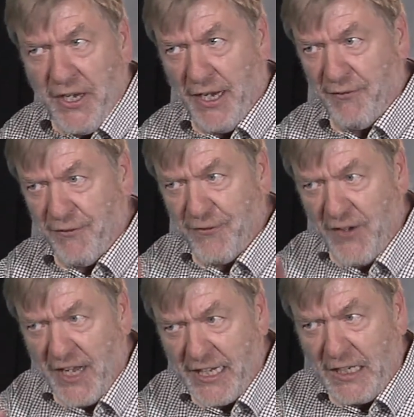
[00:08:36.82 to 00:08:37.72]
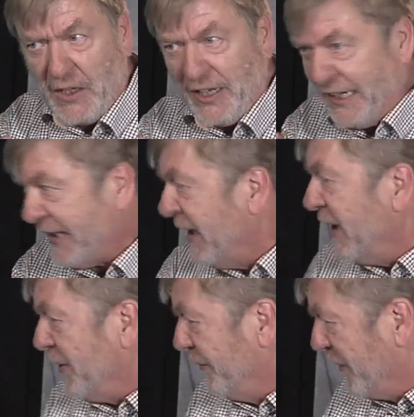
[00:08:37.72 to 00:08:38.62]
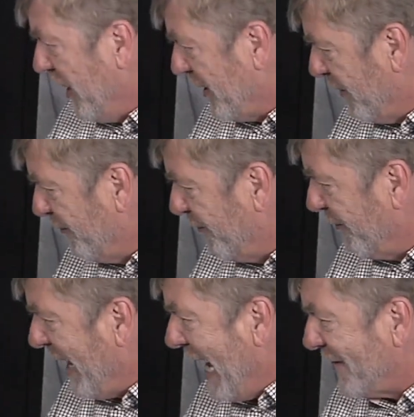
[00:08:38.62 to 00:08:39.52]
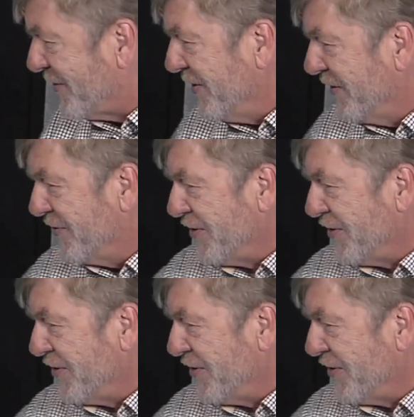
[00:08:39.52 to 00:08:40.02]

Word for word: And finally, you've got a flat